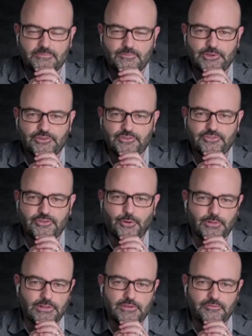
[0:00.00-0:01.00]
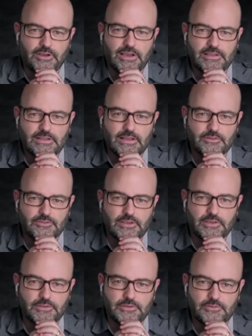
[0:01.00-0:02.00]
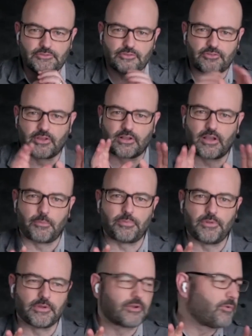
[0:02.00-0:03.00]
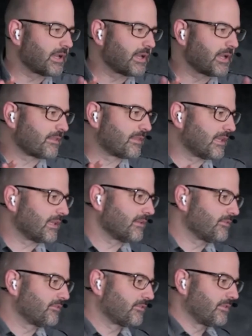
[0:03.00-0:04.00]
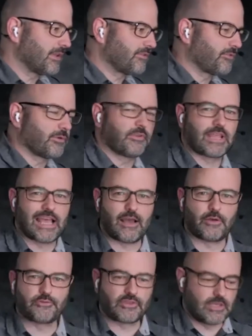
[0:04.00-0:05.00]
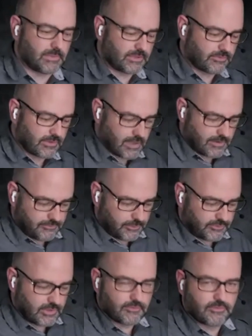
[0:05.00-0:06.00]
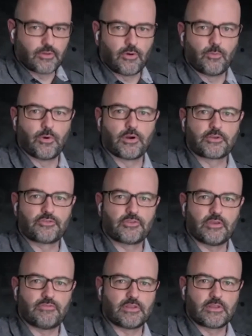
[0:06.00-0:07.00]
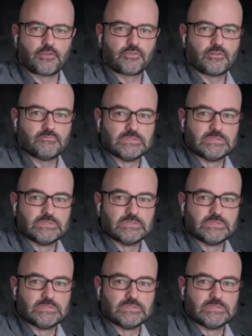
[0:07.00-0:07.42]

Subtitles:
which is totally fine. I'll tell you just a couple of quick things. It's sort of the housekeeping stuff. We'll see if it all works. If it doesn't,